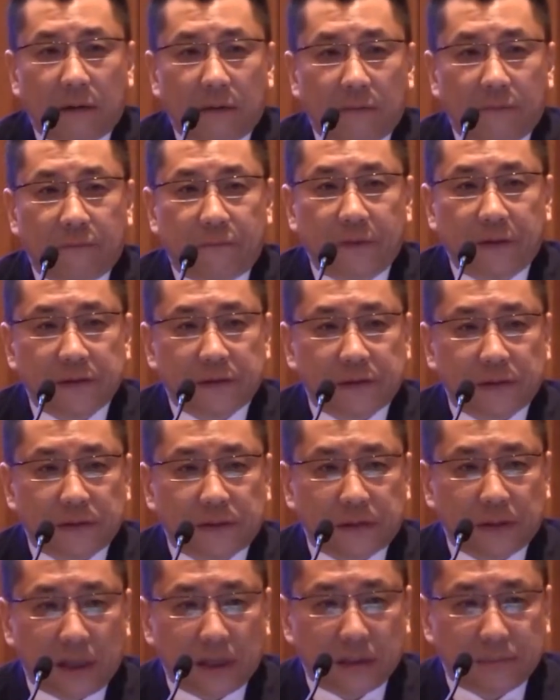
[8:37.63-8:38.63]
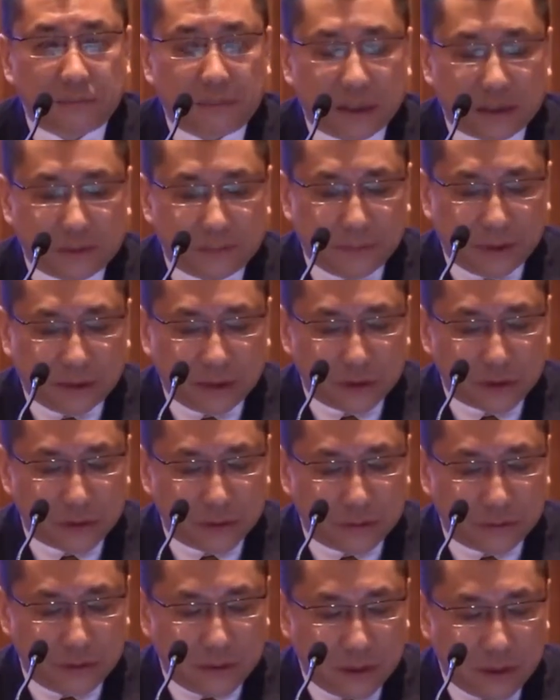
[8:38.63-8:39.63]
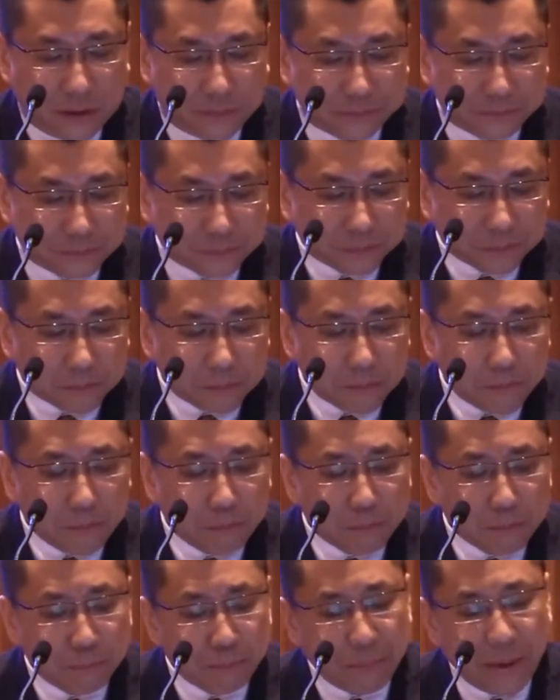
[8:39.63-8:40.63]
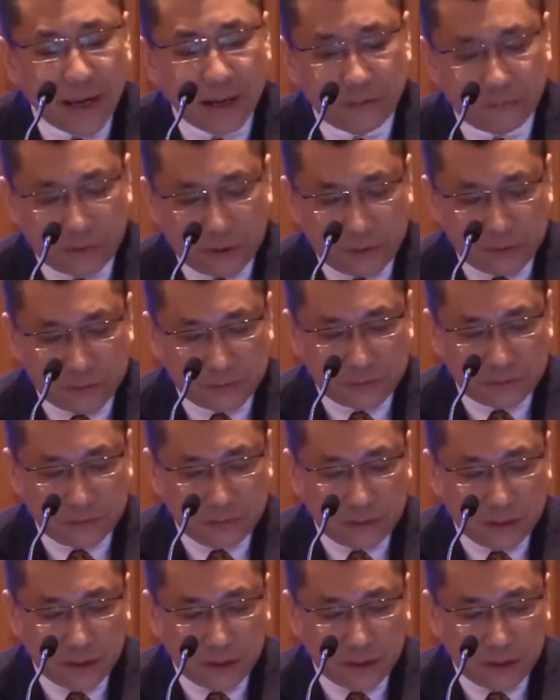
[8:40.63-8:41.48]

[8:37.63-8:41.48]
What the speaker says: physicist and mathematician Penrose.